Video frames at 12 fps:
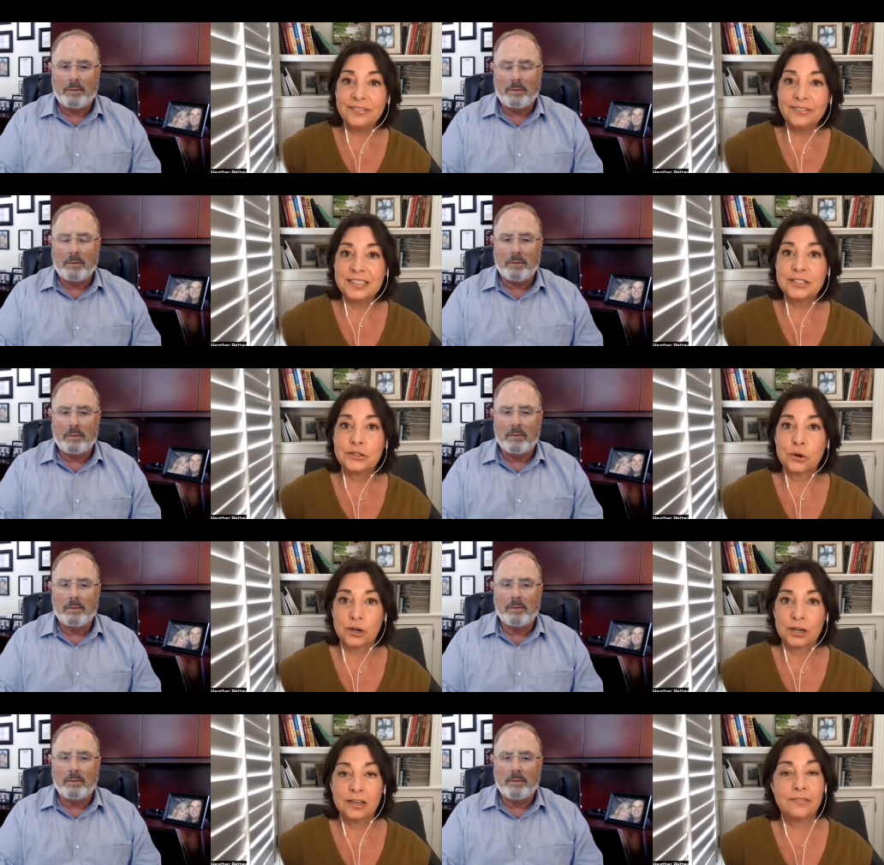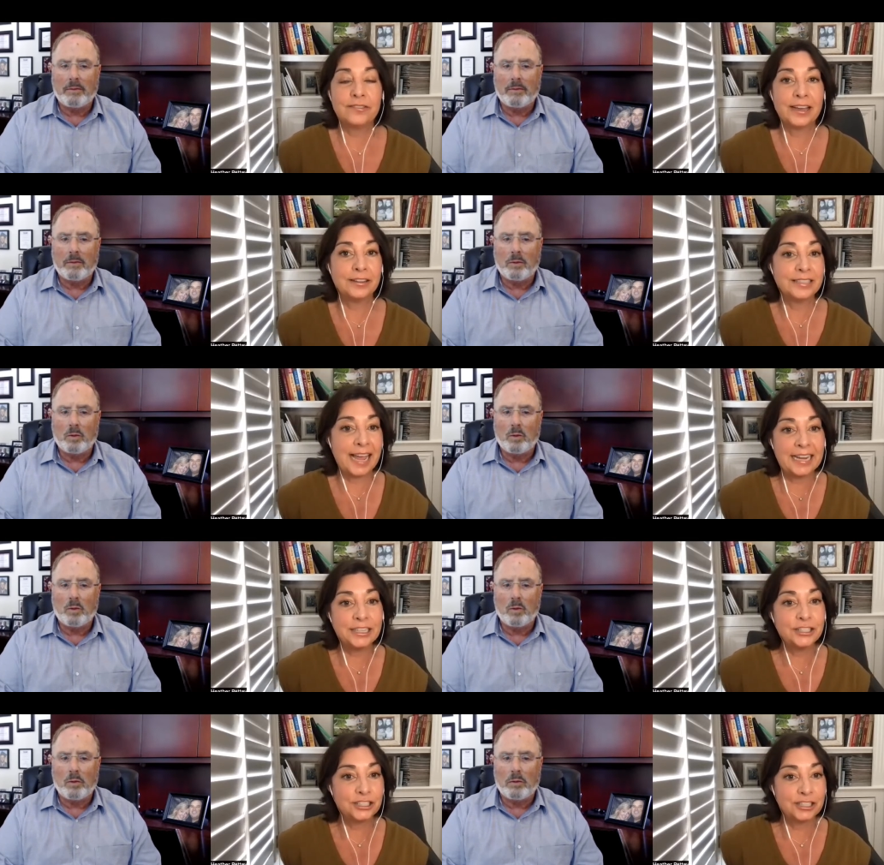Speaker 1: started a
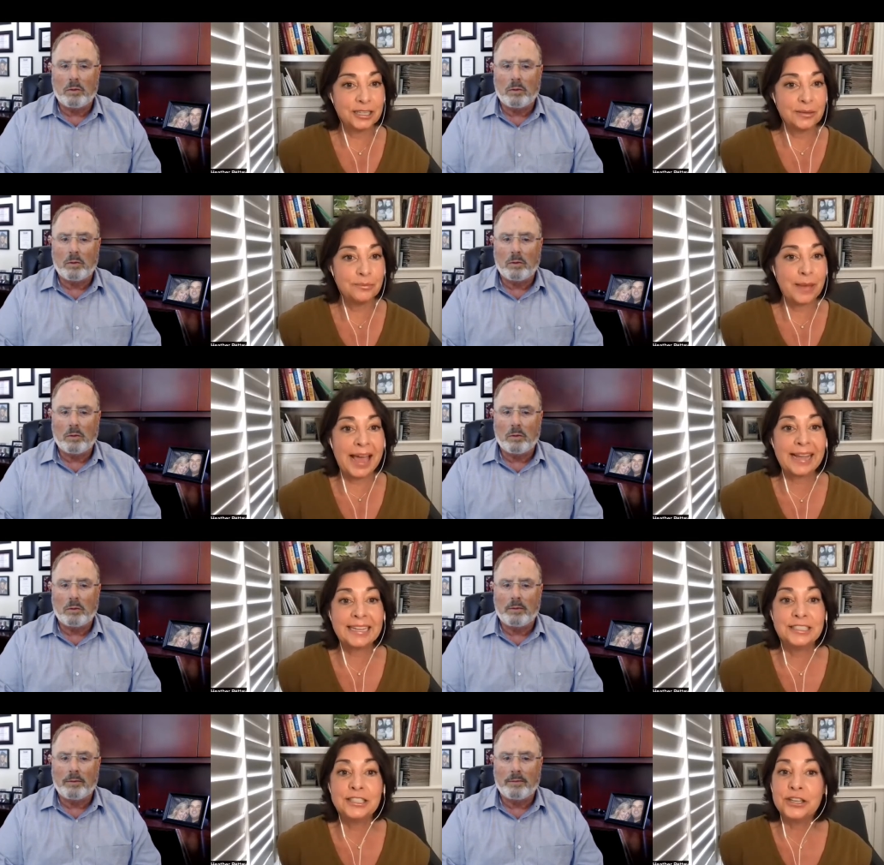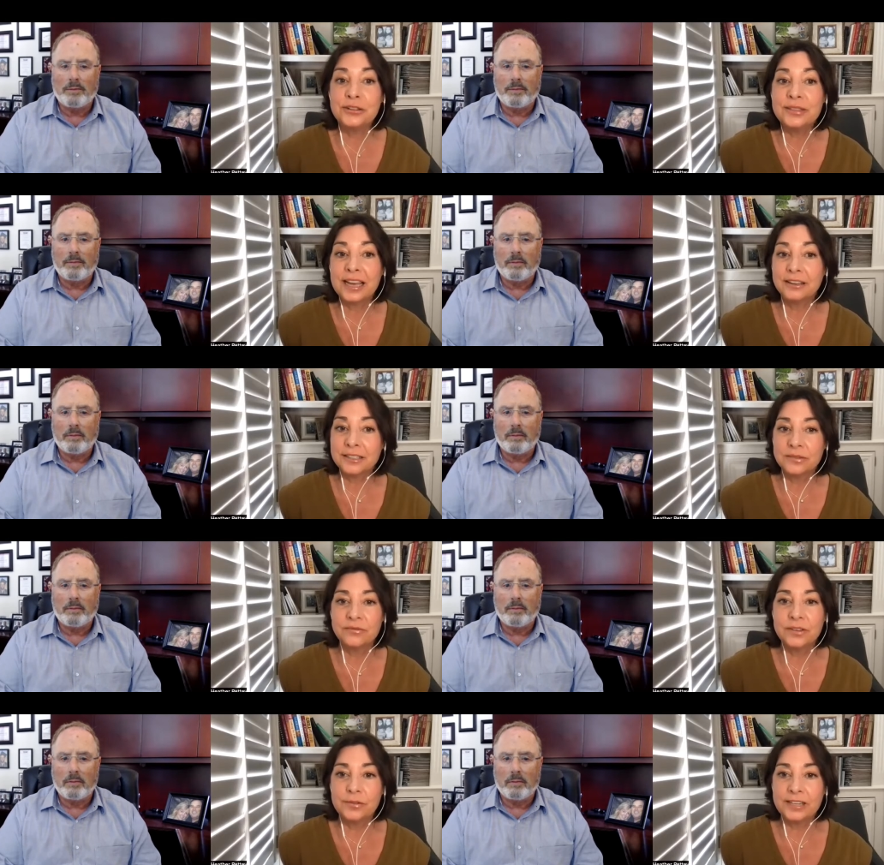foundation back in
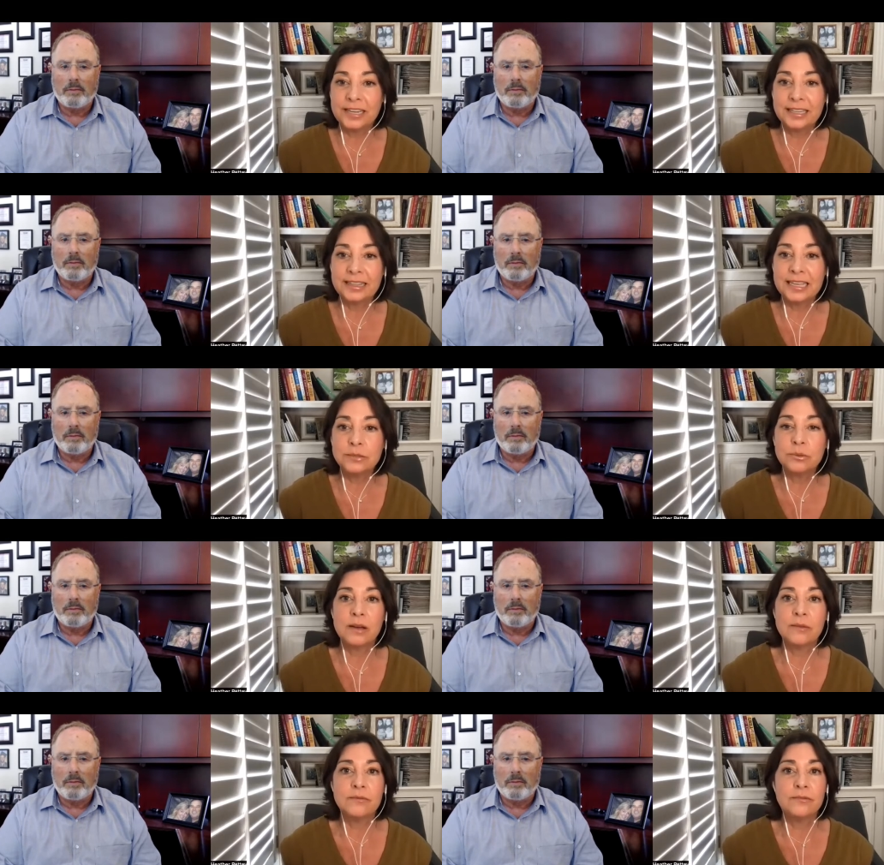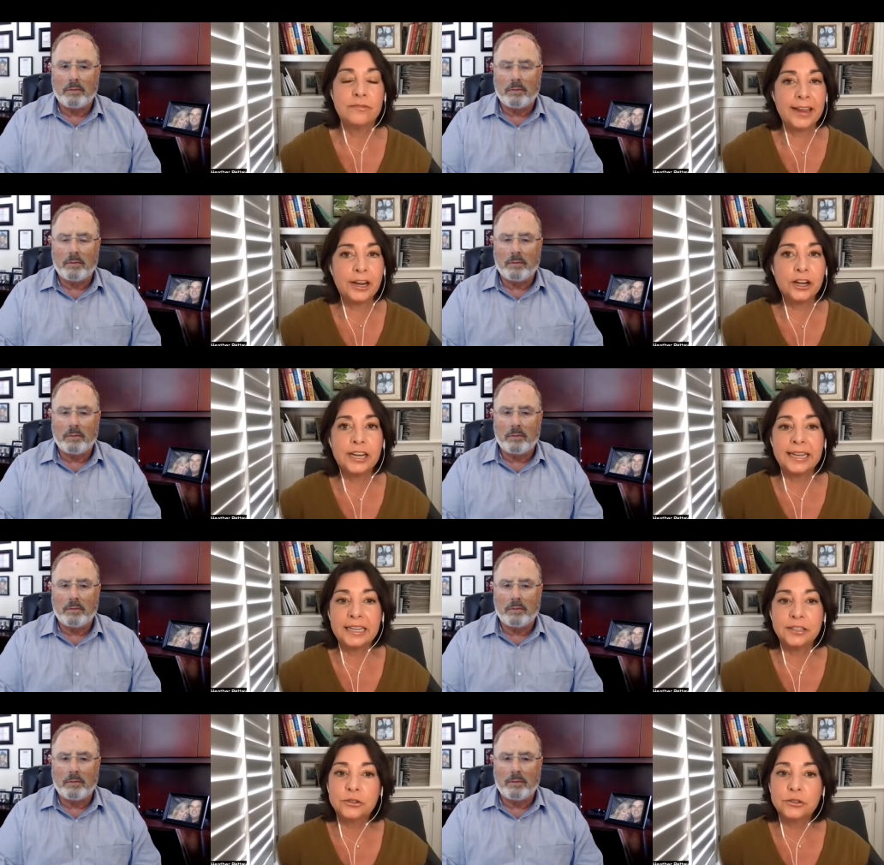2015 and that's what I'm very
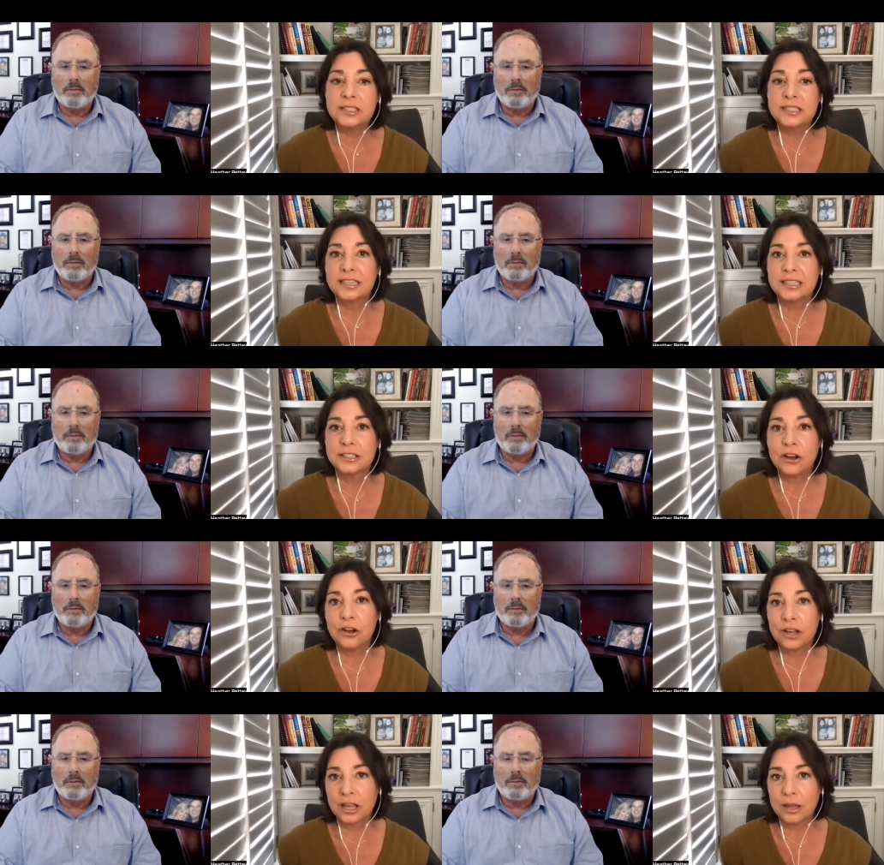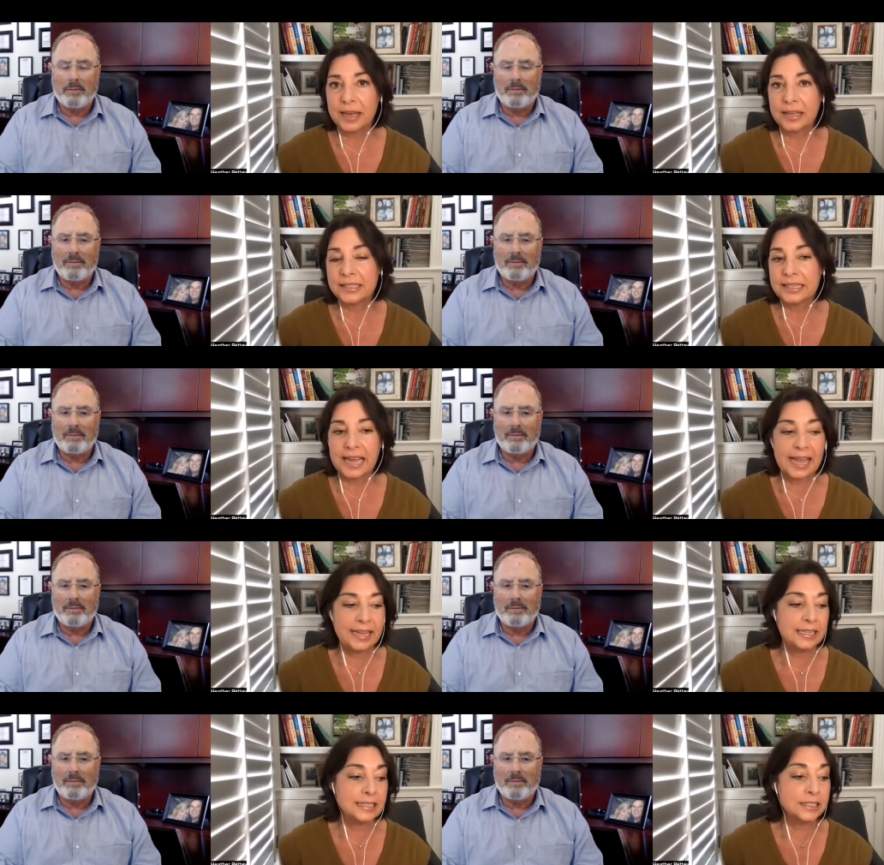interested in talking about today and
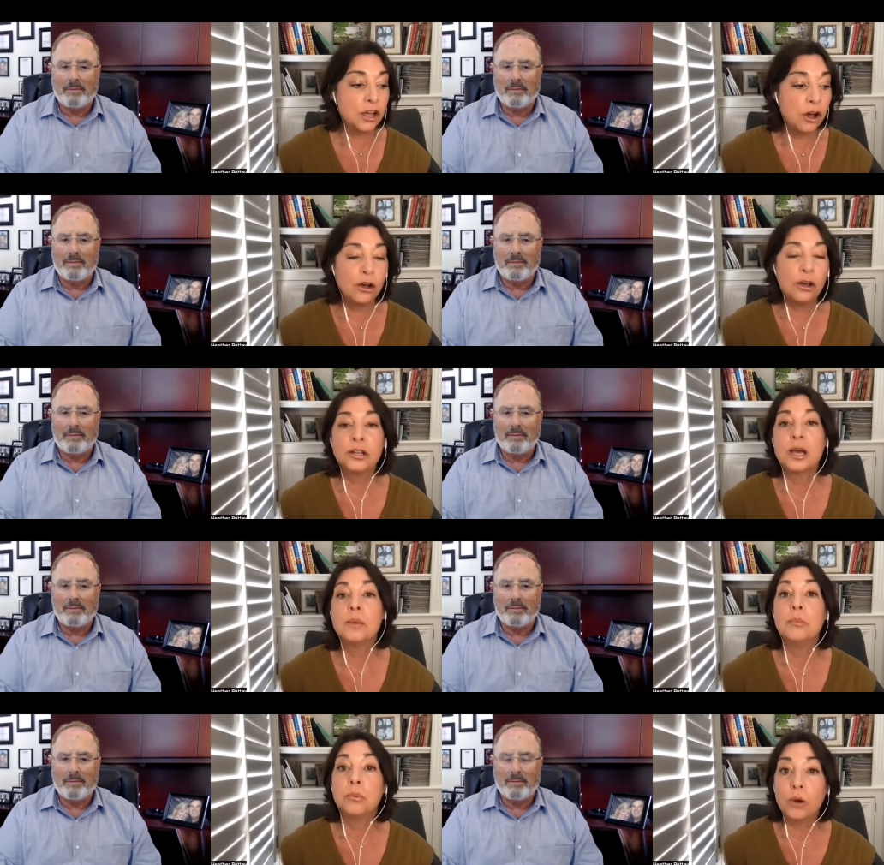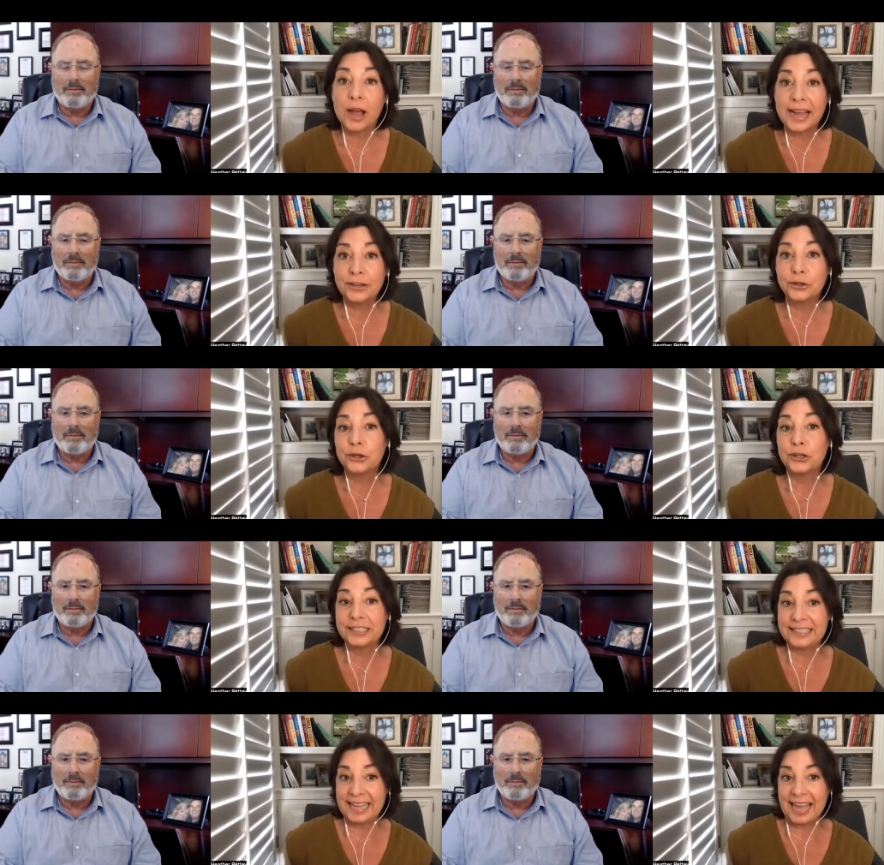it's called A Brighter
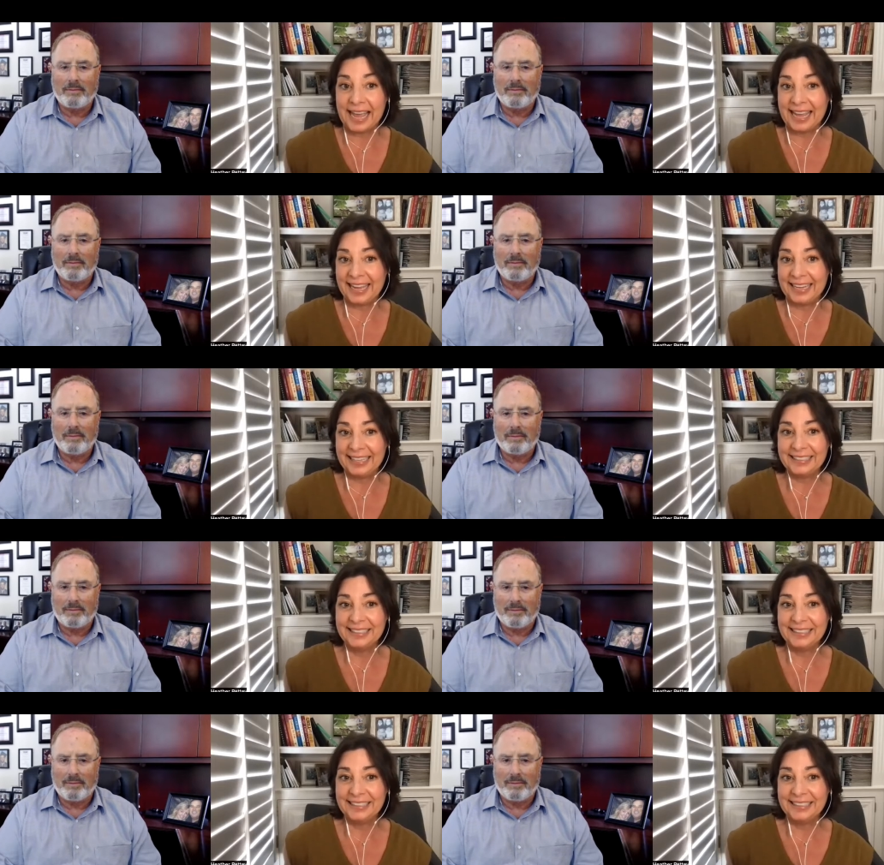Day,